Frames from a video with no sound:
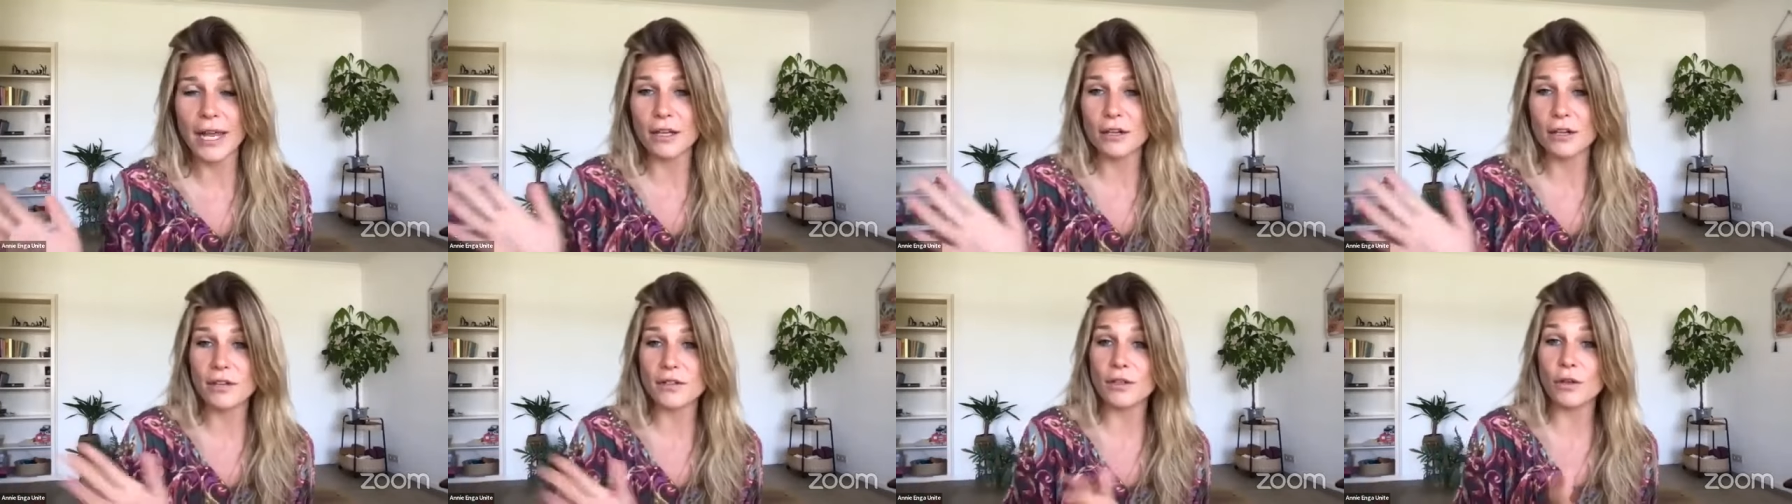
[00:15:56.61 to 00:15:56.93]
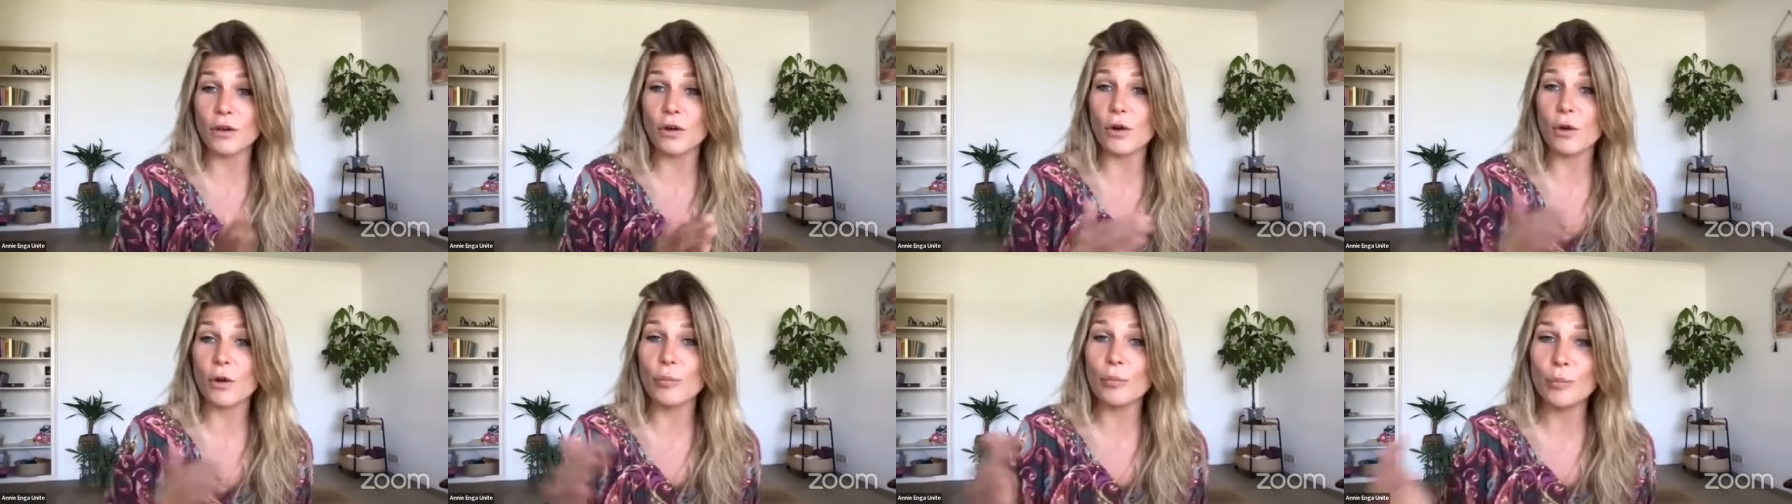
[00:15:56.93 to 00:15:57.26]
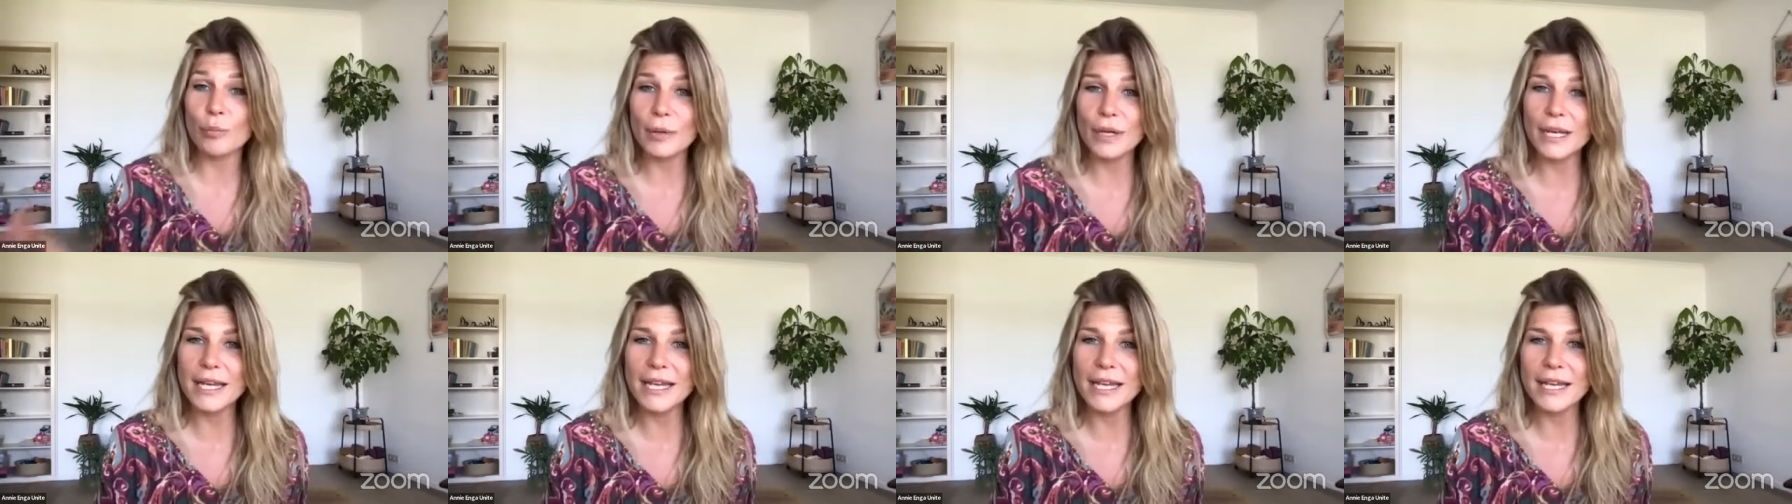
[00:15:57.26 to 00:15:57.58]
and doesn't
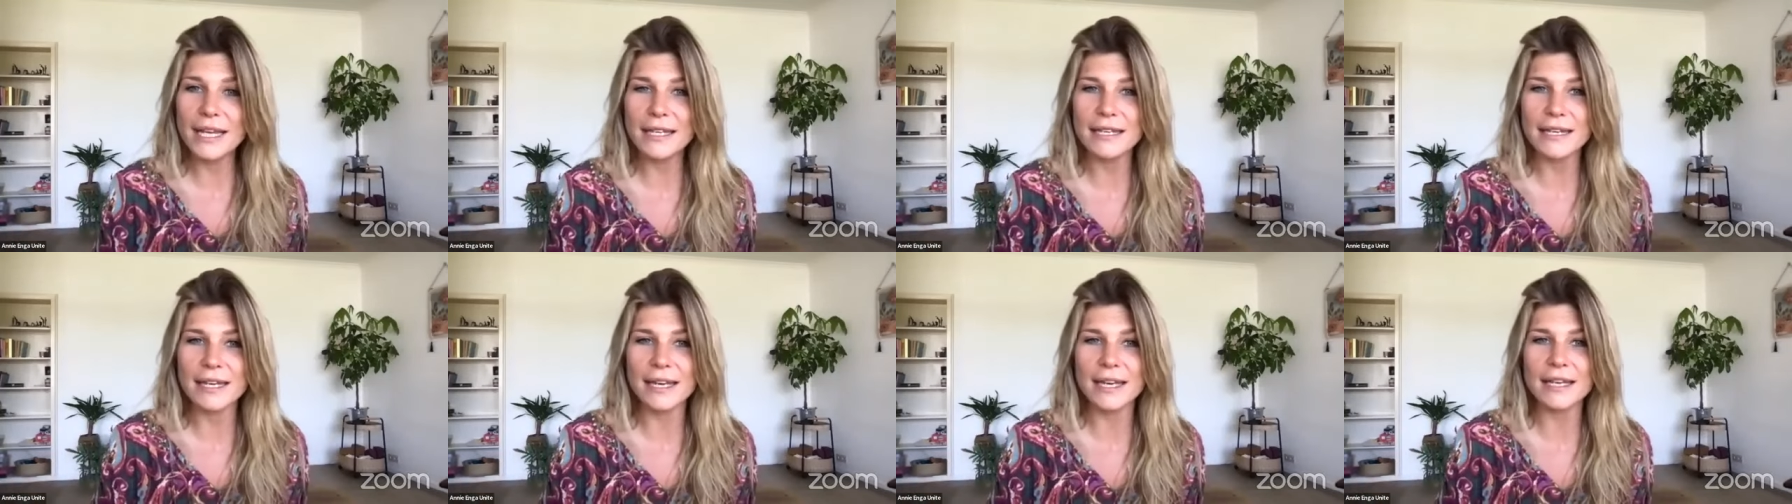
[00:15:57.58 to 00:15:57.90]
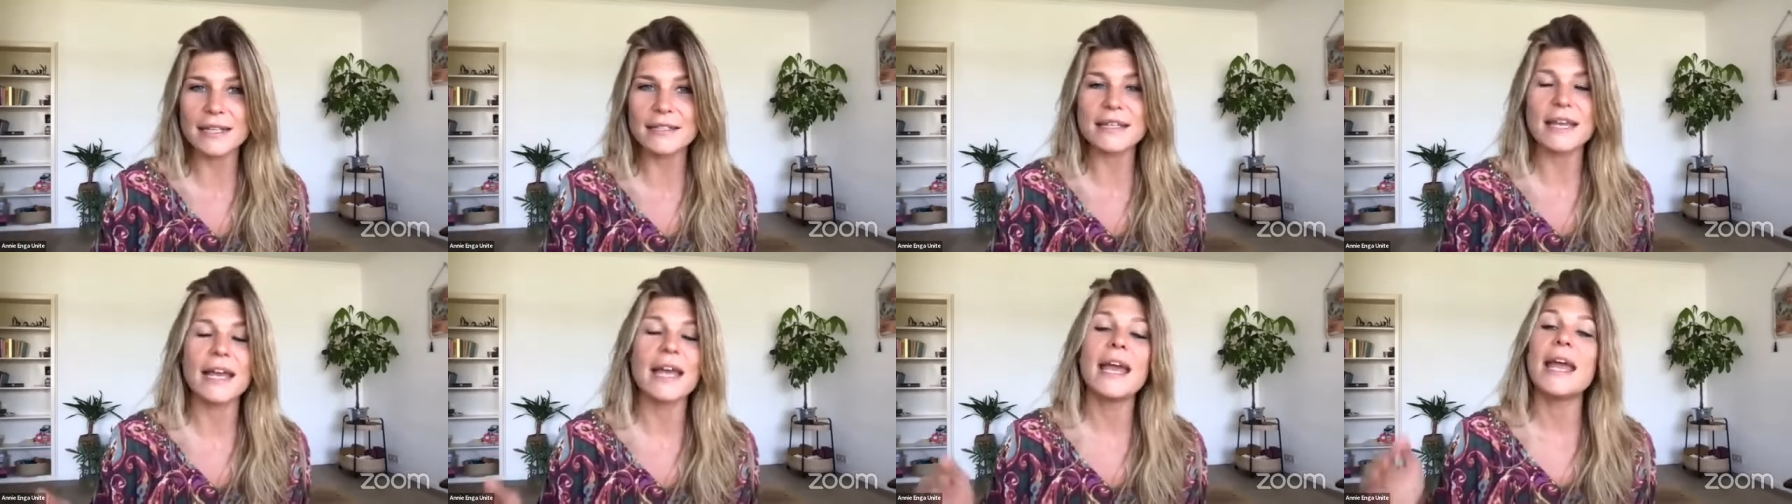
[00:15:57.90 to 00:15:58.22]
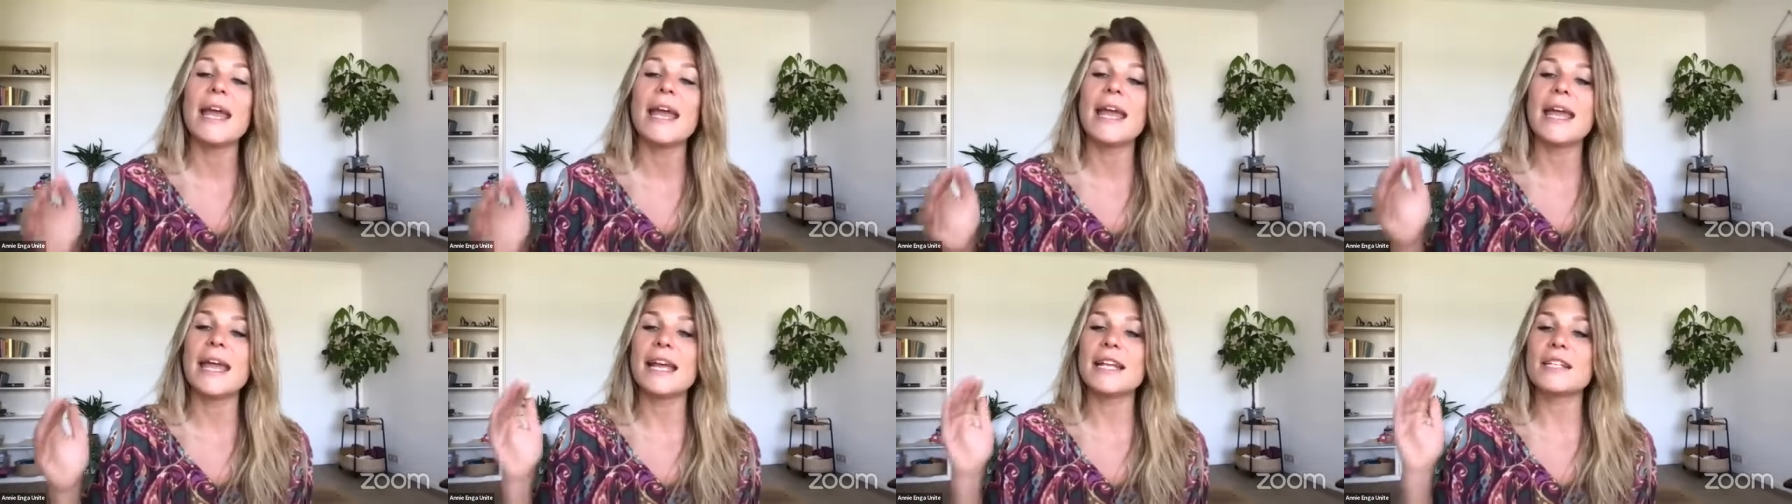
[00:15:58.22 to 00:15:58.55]
complete it,
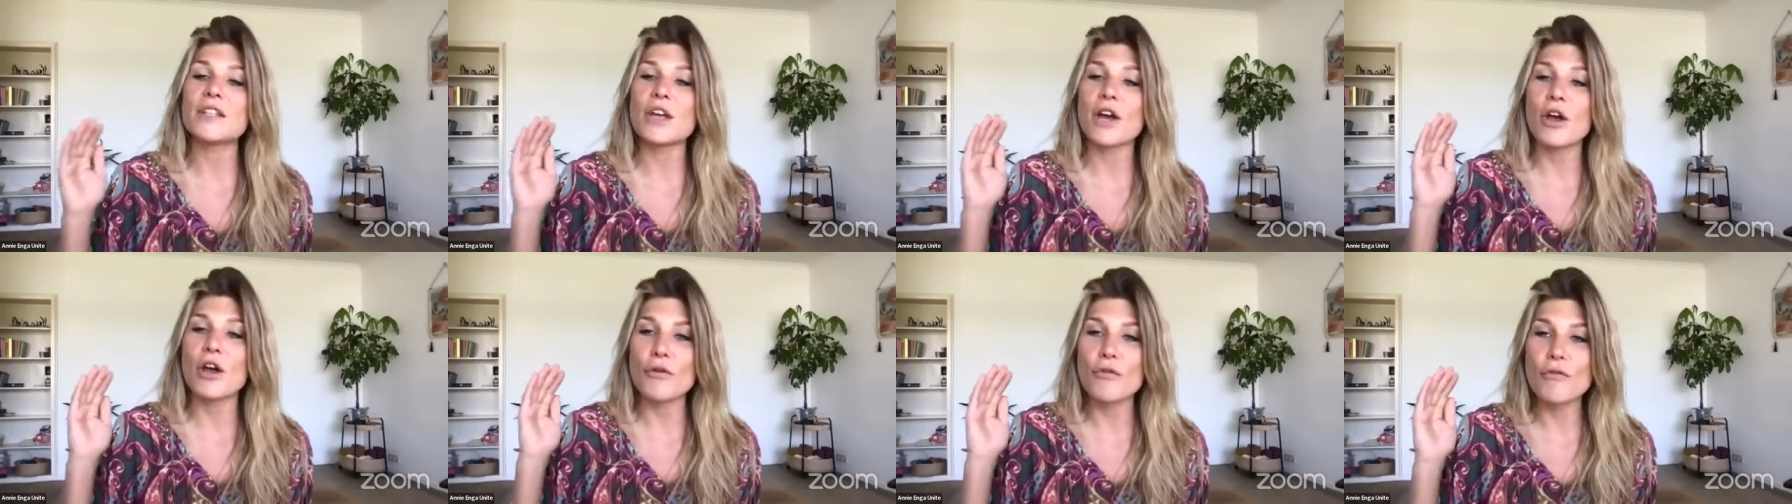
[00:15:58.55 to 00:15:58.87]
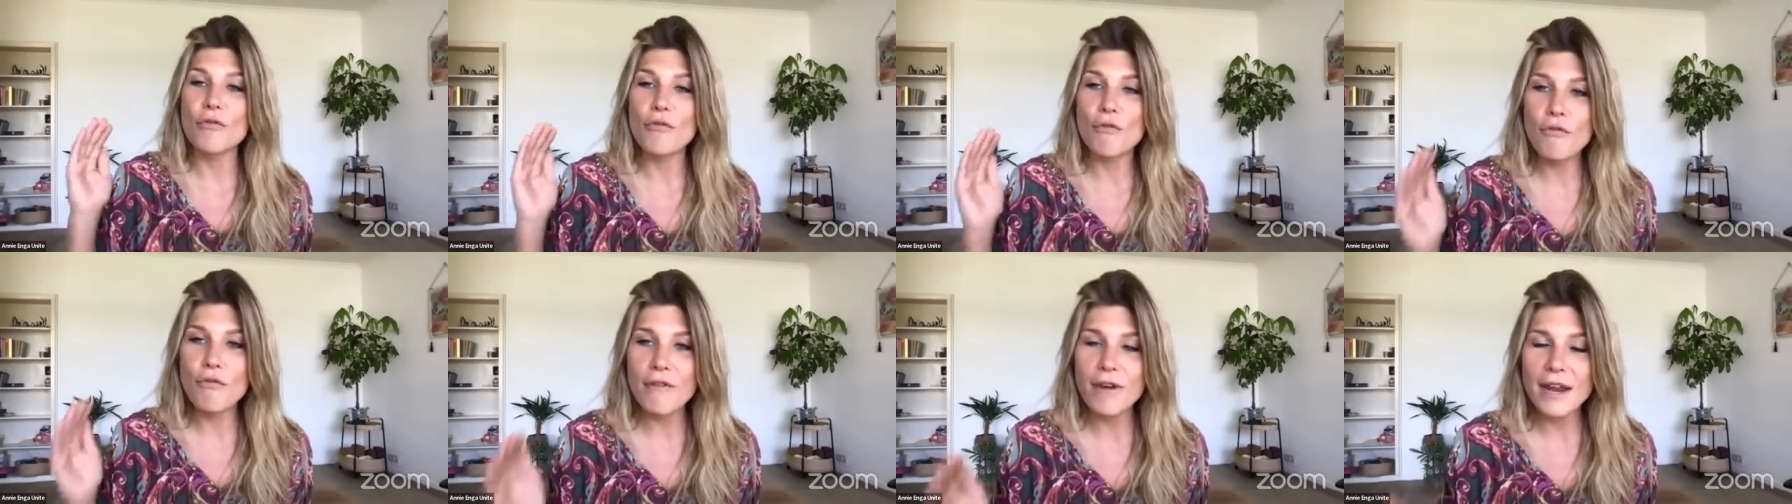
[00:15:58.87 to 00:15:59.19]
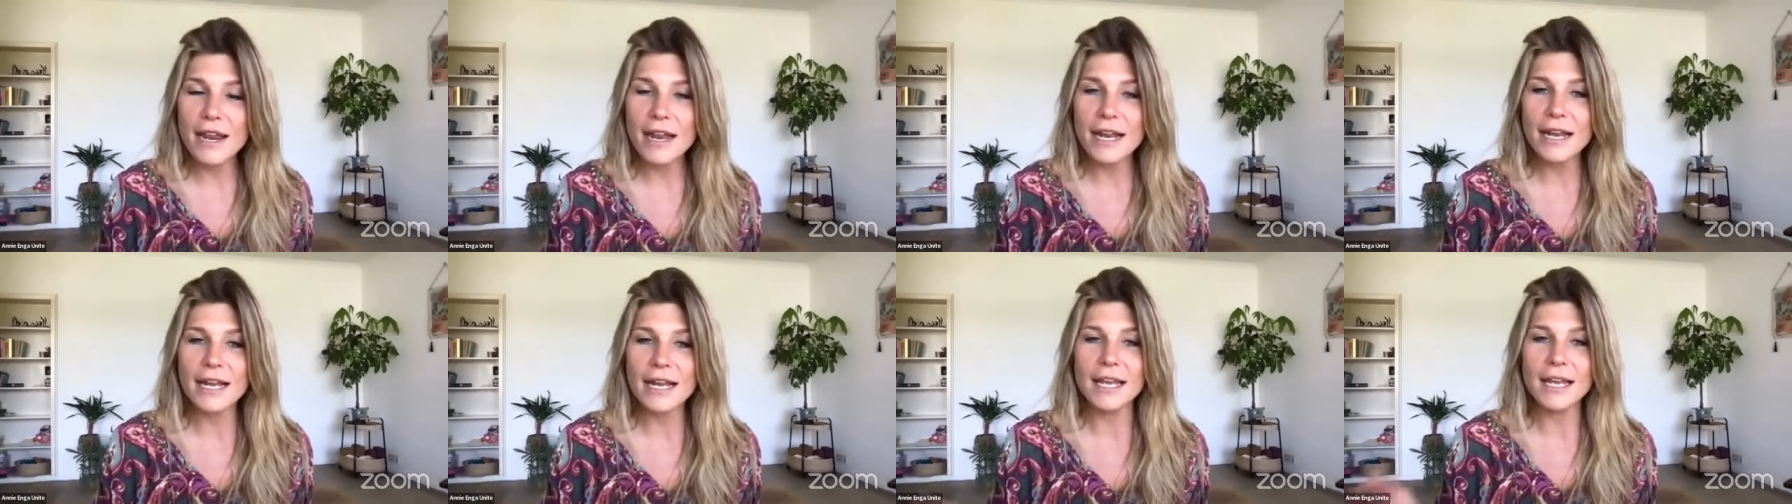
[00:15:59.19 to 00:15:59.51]
it's
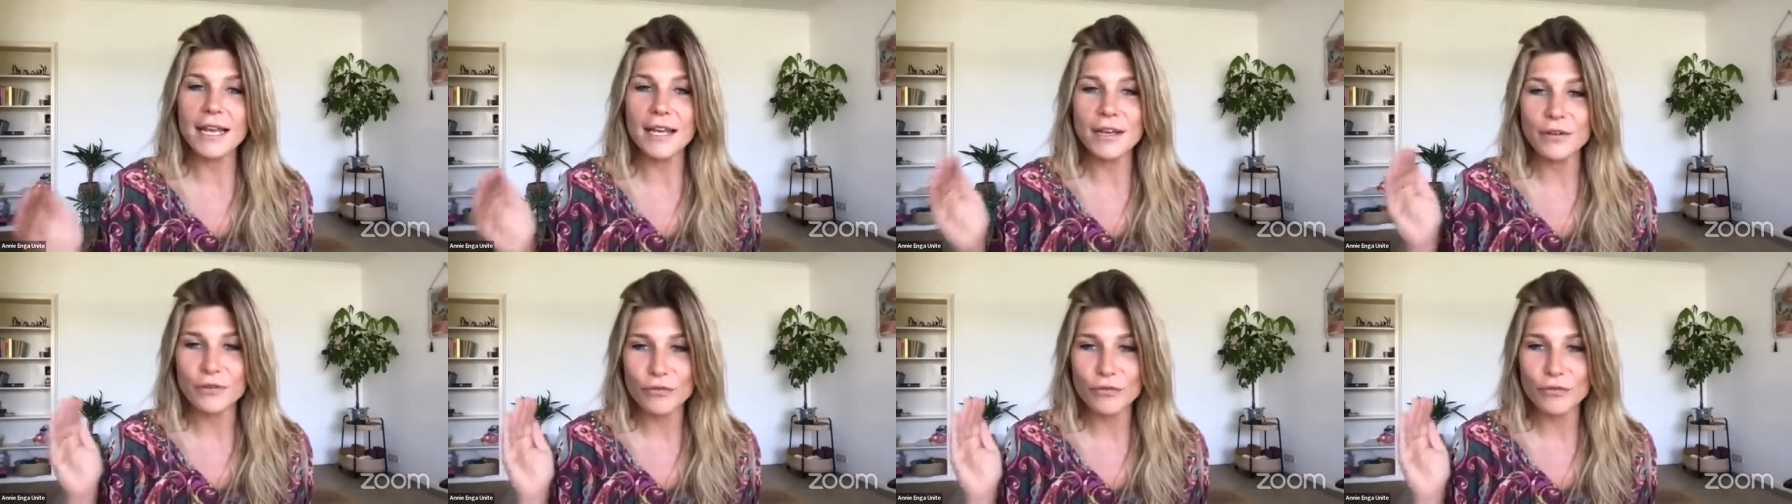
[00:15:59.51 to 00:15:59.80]
really,